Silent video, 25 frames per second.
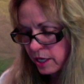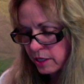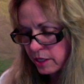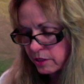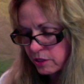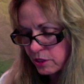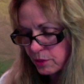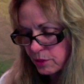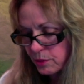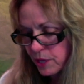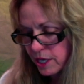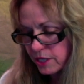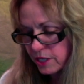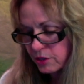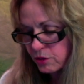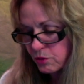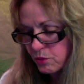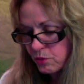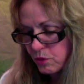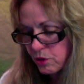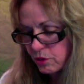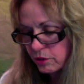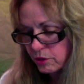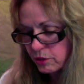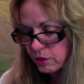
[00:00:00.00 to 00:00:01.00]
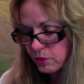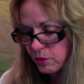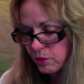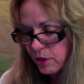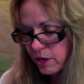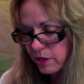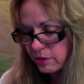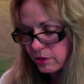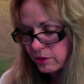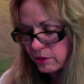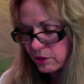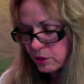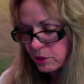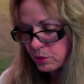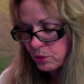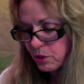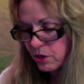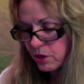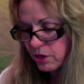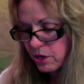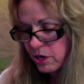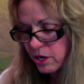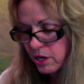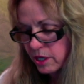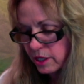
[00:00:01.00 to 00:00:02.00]
to make the world around us more
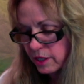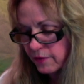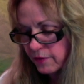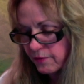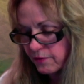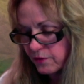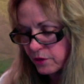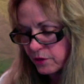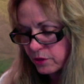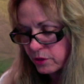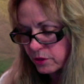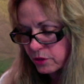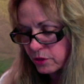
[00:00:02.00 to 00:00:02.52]
colorful,